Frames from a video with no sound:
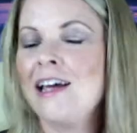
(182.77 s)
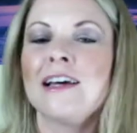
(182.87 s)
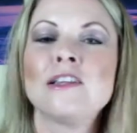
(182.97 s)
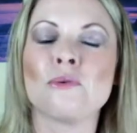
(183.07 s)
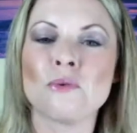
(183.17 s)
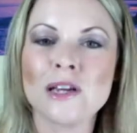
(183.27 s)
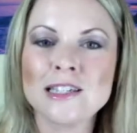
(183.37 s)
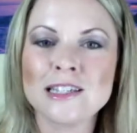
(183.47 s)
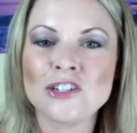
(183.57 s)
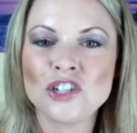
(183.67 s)
And the
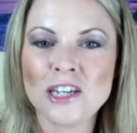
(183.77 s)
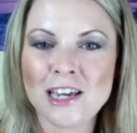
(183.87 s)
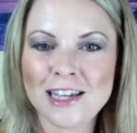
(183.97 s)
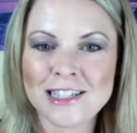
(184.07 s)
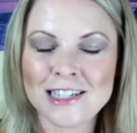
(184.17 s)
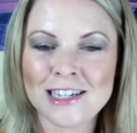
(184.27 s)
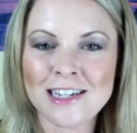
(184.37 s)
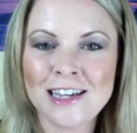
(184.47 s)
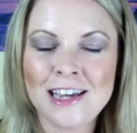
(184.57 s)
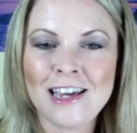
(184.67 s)
reason she gets
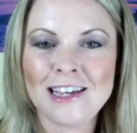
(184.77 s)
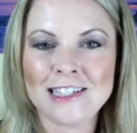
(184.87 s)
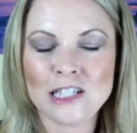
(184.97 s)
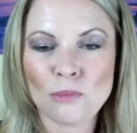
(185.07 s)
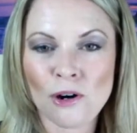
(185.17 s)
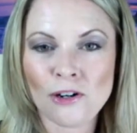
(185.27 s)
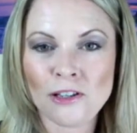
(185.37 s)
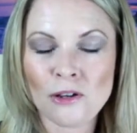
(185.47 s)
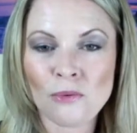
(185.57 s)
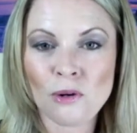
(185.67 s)
it is it's part
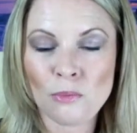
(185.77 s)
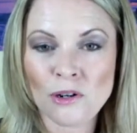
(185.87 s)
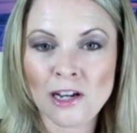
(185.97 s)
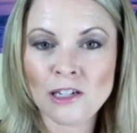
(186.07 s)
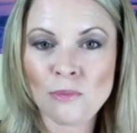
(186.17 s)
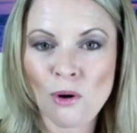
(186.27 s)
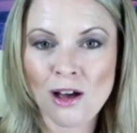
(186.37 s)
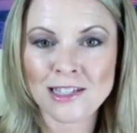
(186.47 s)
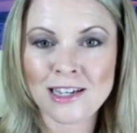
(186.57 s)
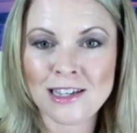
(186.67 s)
of the reproductive
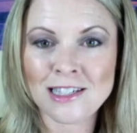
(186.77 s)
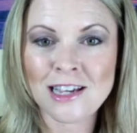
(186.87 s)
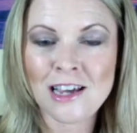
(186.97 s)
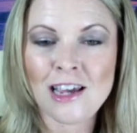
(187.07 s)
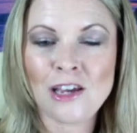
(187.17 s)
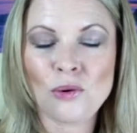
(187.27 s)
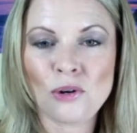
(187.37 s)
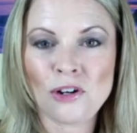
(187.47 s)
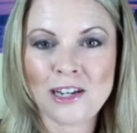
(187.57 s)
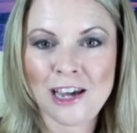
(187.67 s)
process in
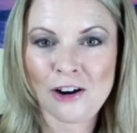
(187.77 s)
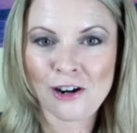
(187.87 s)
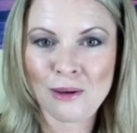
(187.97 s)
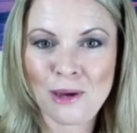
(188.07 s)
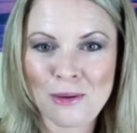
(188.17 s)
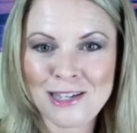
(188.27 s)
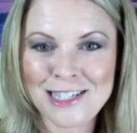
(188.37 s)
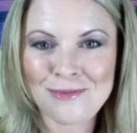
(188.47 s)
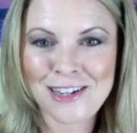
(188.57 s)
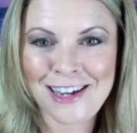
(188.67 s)
order to carry a baby
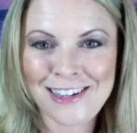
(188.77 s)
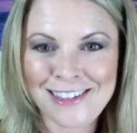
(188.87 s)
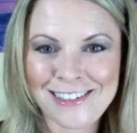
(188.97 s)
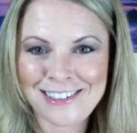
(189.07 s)
someday.